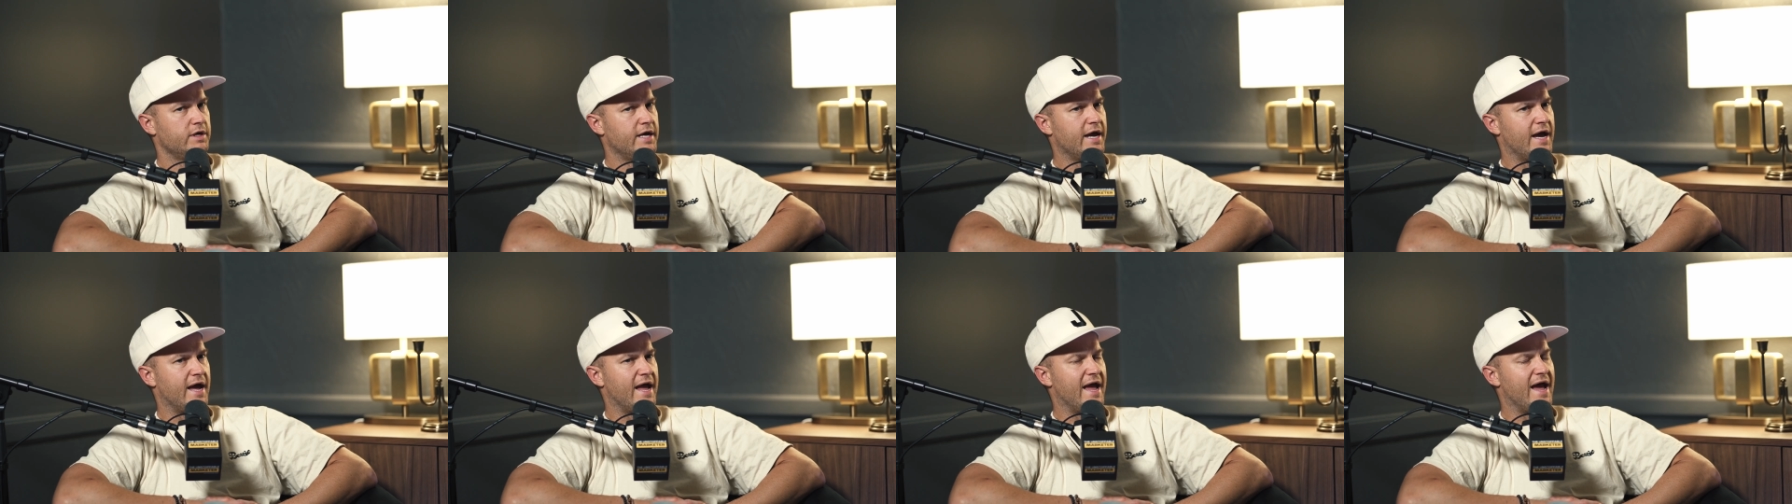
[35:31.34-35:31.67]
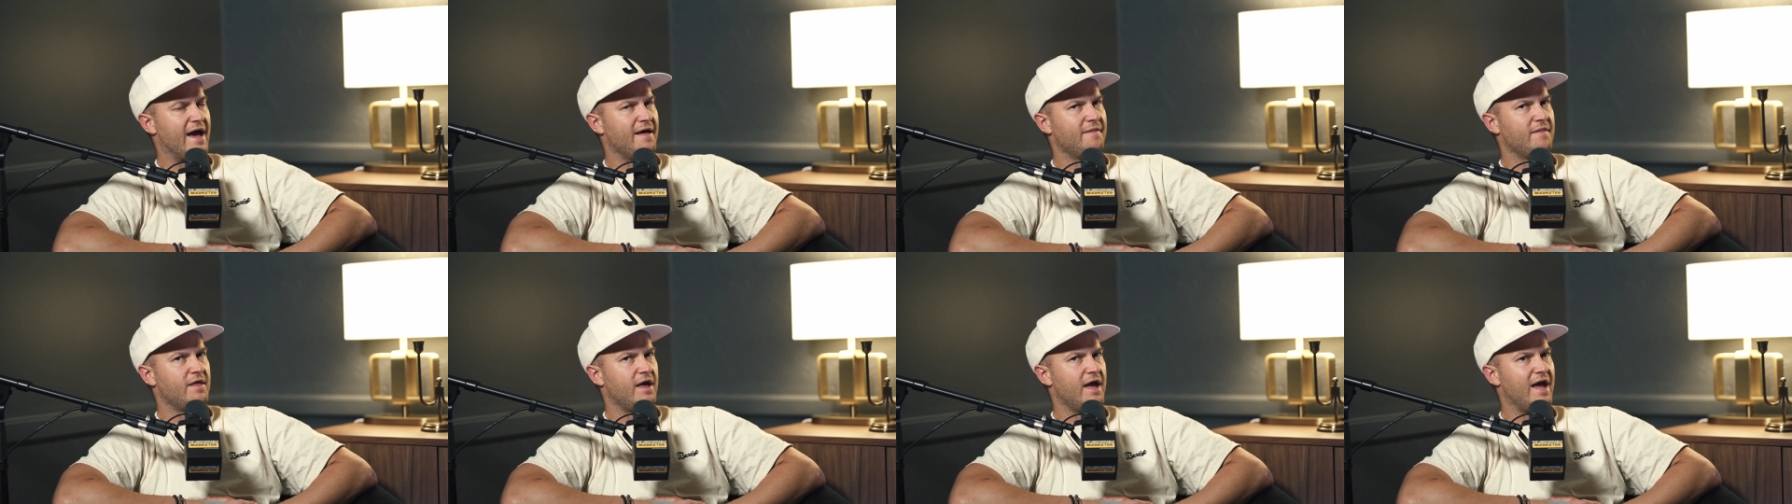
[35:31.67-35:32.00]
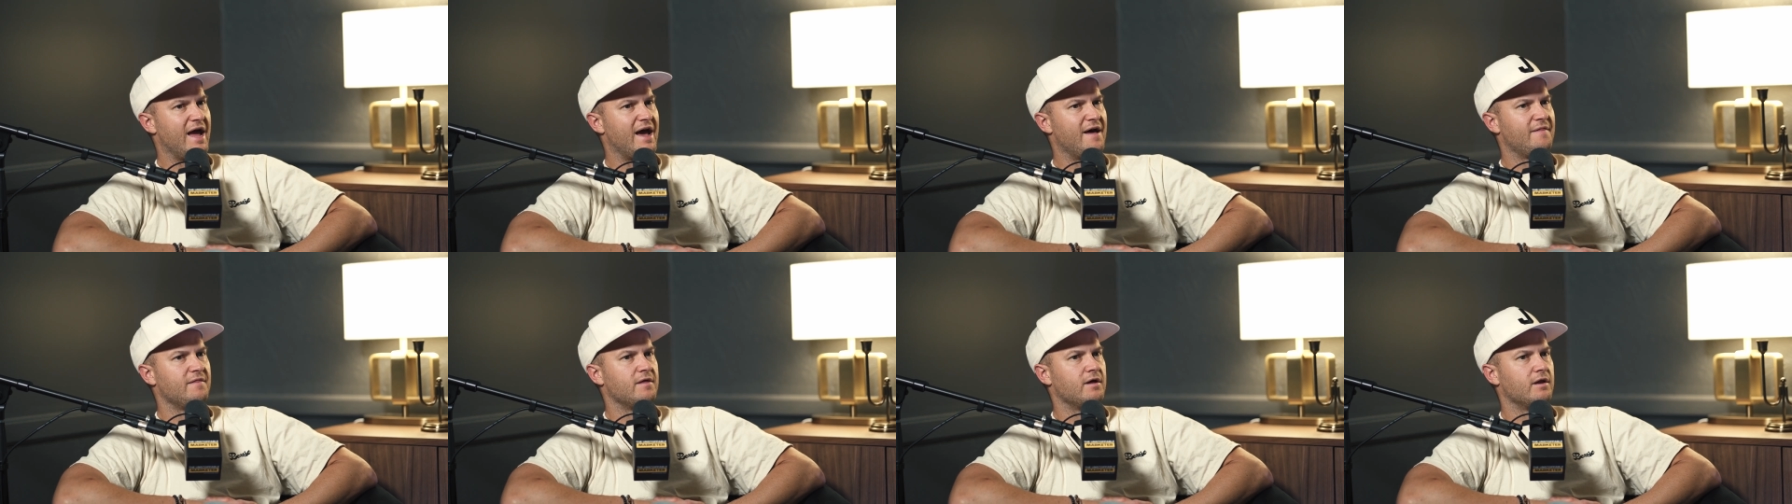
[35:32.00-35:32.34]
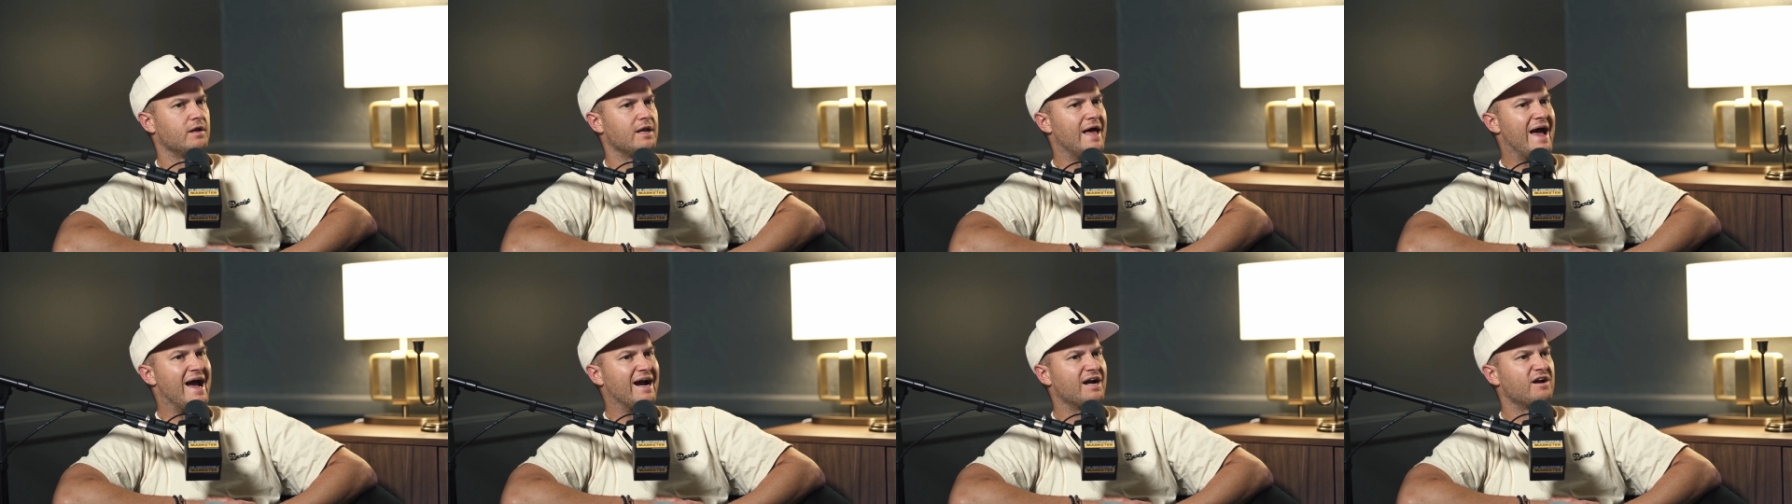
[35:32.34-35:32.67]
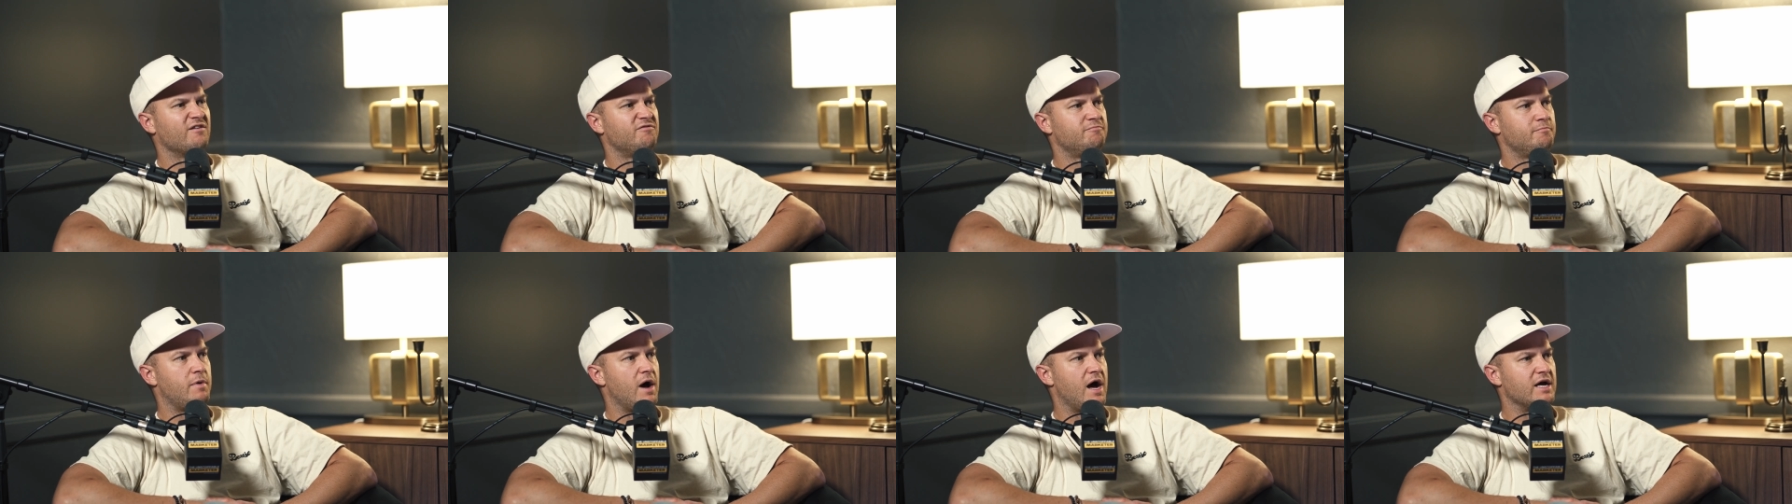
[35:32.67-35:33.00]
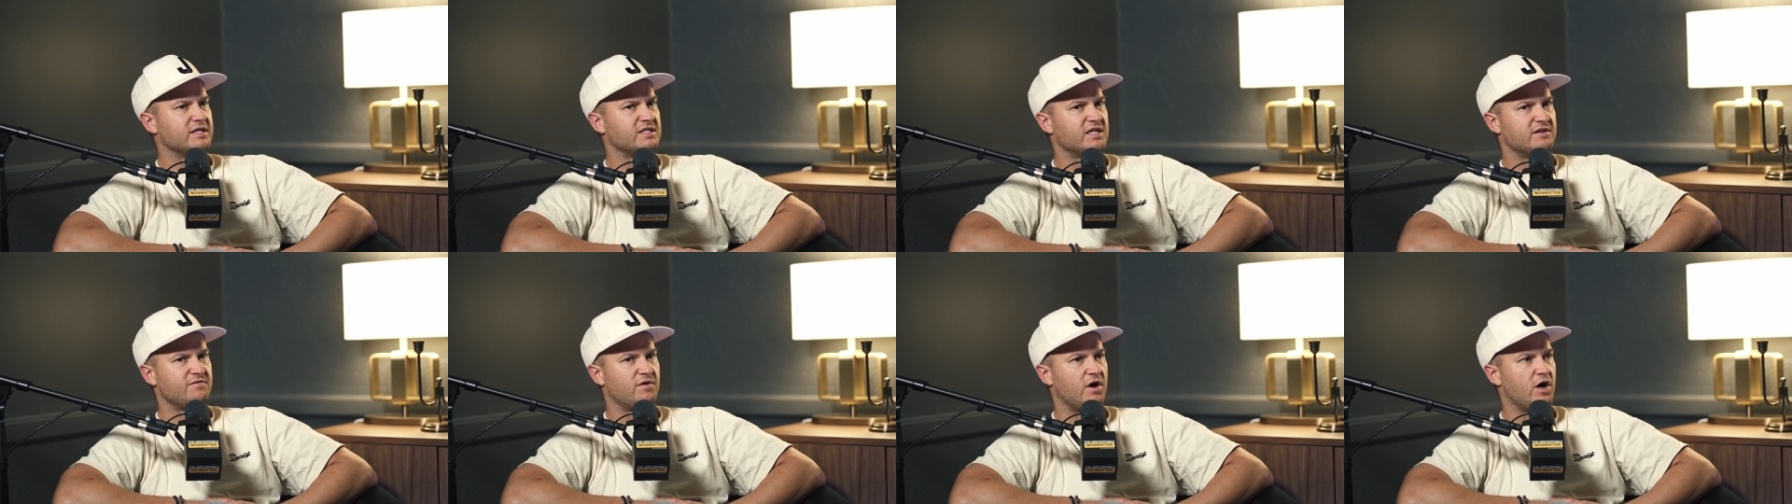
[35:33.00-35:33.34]
Yeah. And the lack of
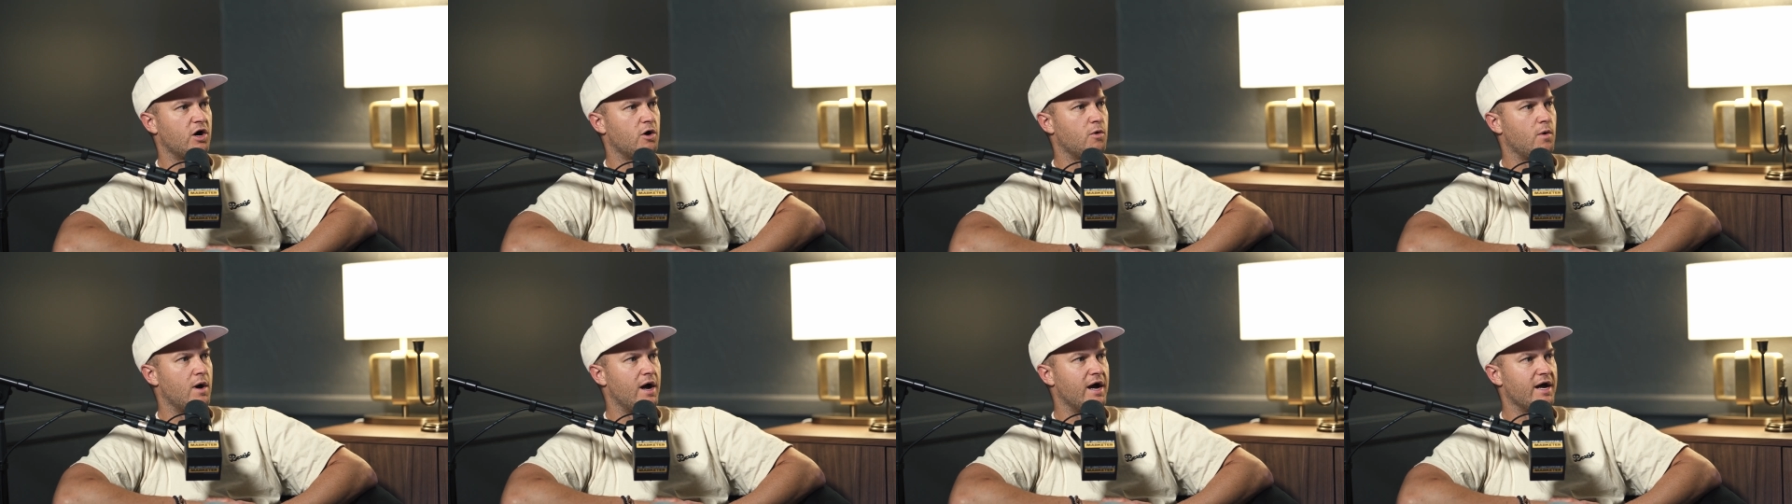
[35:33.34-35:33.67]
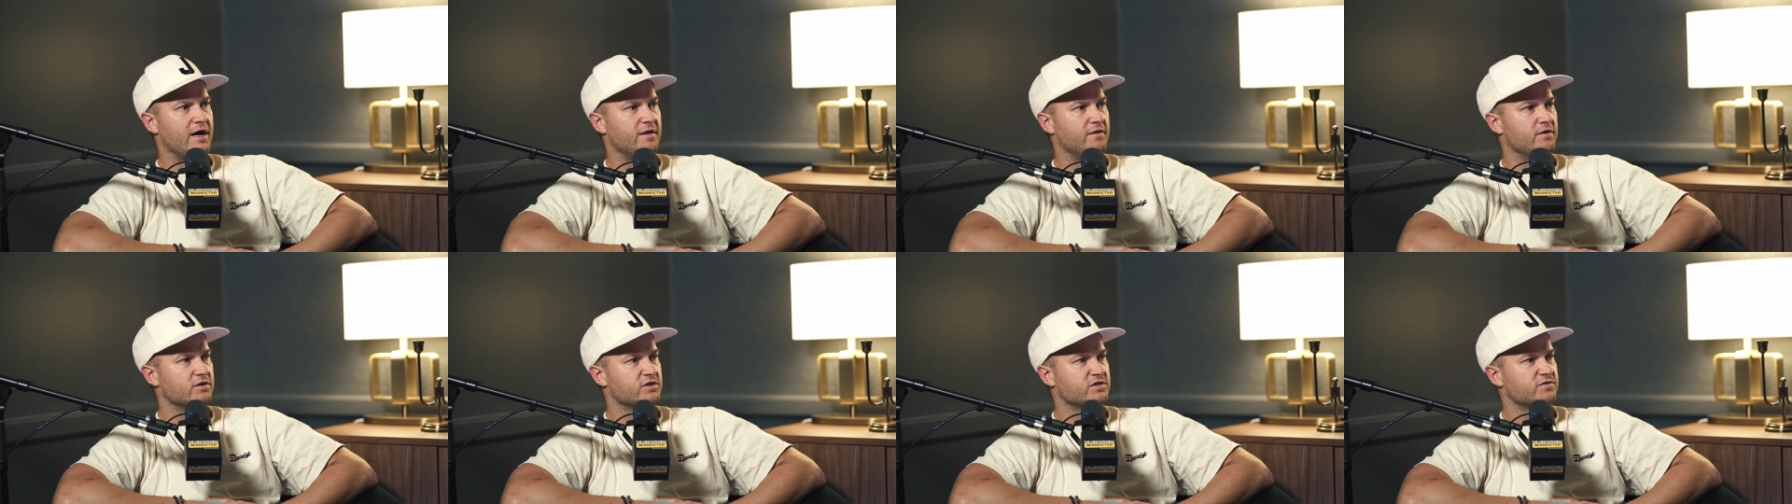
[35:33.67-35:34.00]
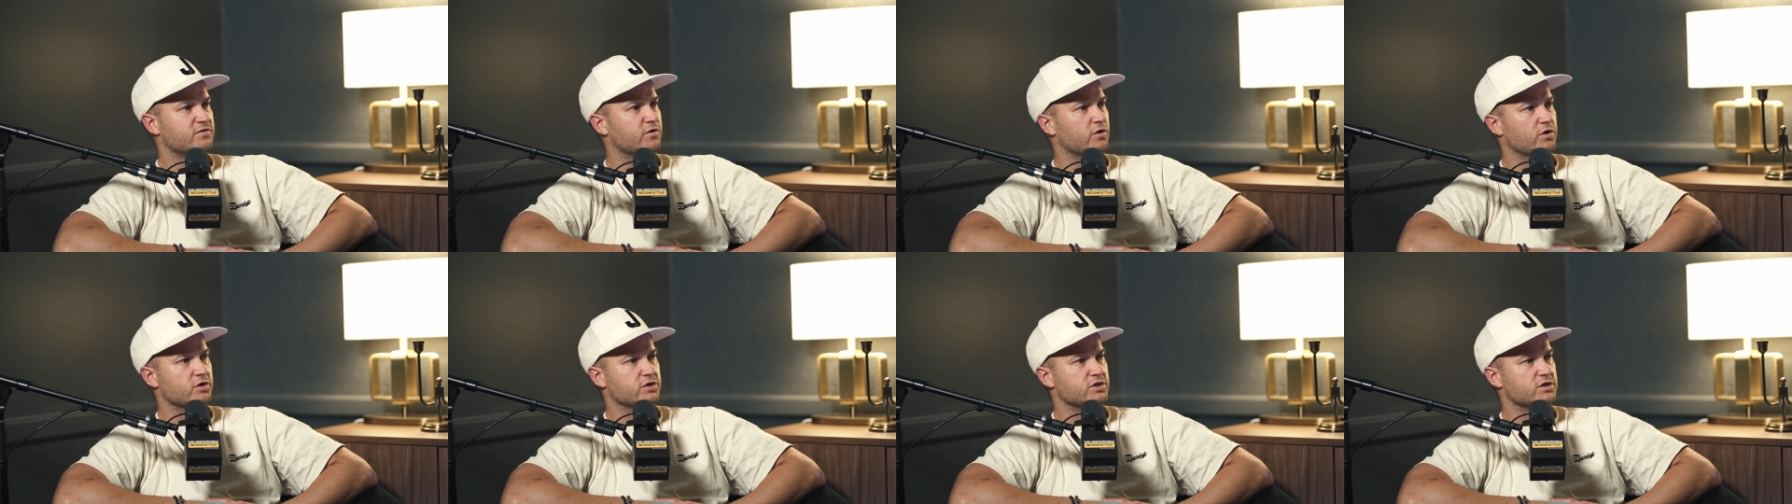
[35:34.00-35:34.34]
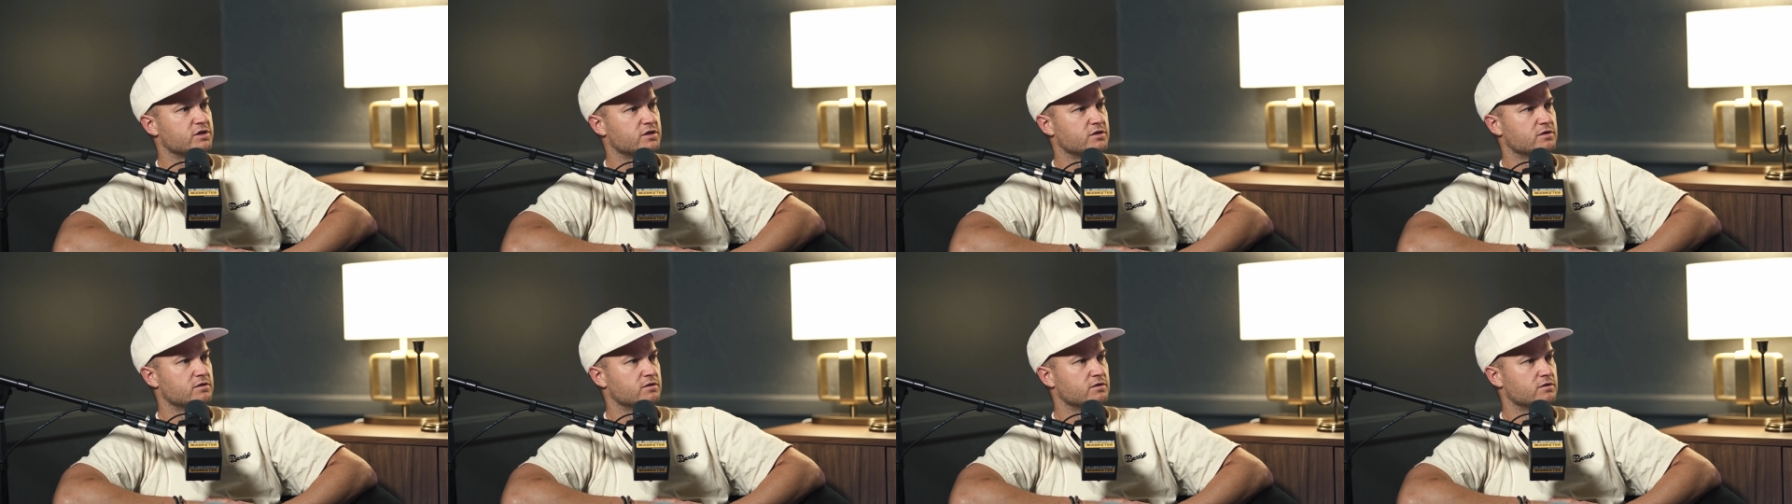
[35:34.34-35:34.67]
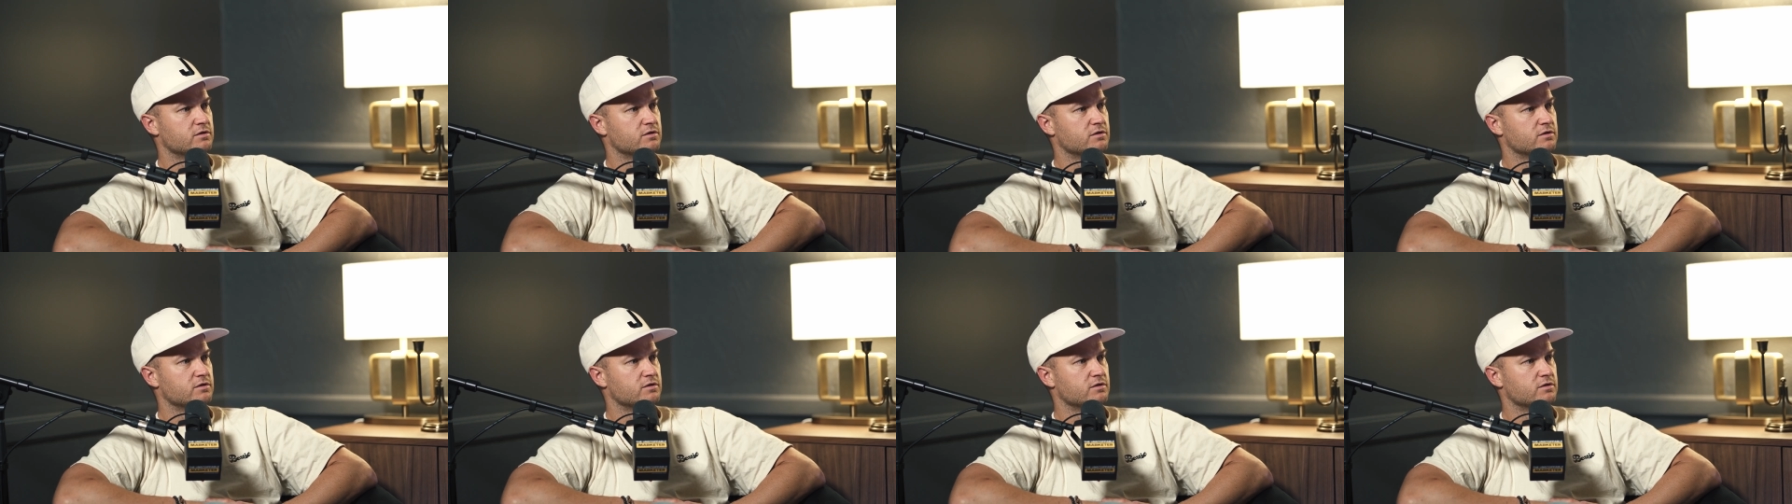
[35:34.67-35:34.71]
positive ROI in those first